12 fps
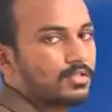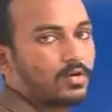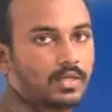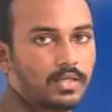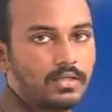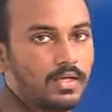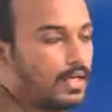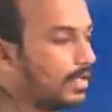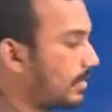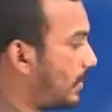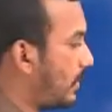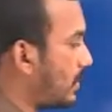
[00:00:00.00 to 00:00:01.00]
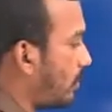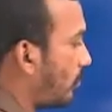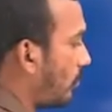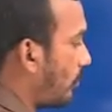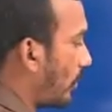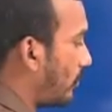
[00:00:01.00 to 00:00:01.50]
that is about
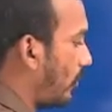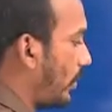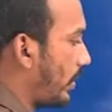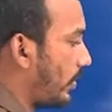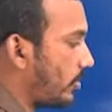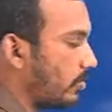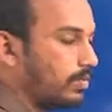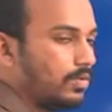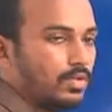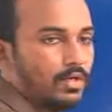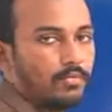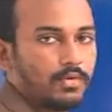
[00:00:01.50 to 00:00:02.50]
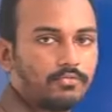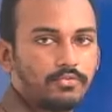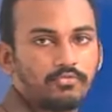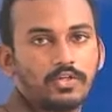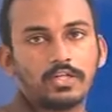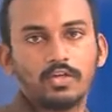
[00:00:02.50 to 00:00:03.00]
120 to 150
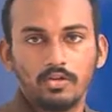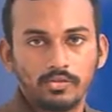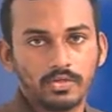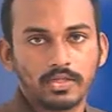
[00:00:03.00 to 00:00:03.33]
kilonewtons.